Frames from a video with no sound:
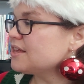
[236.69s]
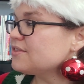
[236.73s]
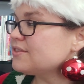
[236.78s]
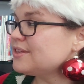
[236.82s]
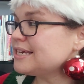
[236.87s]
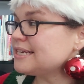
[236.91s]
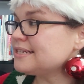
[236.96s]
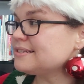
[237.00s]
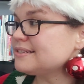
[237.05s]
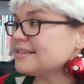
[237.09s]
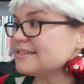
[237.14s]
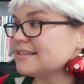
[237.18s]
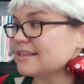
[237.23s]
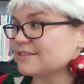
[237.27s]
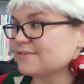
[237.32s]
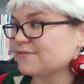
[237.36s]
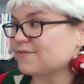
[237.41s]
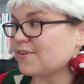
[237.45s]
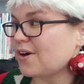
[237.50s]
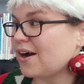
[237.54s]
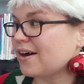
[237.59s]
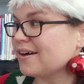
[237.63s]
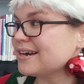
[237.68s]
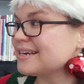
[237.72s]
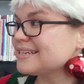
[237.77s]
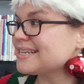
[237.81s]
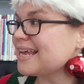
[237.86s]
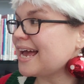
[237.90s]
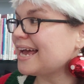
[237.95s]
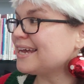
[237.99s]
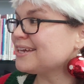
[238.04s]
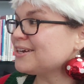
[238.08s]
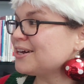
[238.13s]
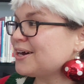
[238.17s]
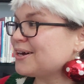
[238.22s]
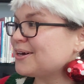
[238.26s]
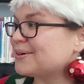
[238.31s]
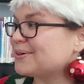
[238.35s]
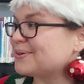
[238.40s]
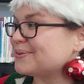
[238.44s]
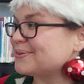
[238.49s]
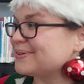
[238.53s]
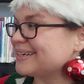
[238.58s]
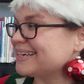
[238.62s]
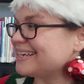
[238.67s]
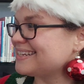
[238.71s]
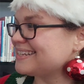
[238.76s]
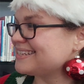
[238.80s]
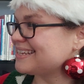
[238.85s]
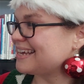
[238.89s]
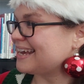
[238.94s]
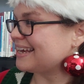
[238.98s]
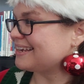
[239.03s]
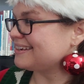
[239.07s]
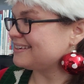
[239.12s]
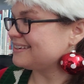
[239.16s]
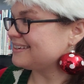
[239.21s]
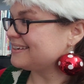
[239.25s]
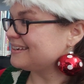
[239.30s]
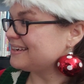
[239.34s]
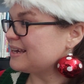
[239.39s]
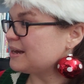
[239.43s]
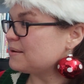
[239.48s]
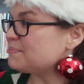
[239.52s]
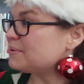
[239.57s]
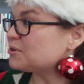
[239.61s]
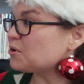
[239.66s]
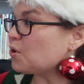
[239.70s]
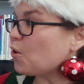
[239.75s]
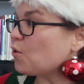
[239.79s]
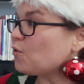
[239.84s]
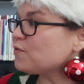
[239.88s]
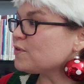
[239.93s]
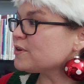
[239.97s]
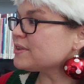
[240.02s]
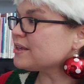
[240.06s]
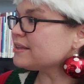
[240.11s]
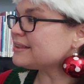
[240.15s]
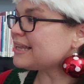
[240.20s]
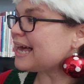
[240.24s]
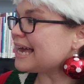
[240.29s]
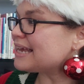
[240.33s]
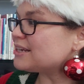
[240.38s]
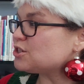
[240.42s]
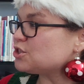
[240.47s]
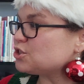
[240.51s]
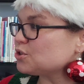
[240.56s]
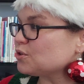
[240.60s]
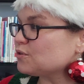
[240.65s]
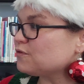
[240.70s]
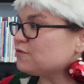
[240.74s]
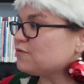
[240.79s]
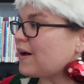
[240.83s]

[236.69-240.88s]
"This is as far as I go," he said. "But over the ledge, you'll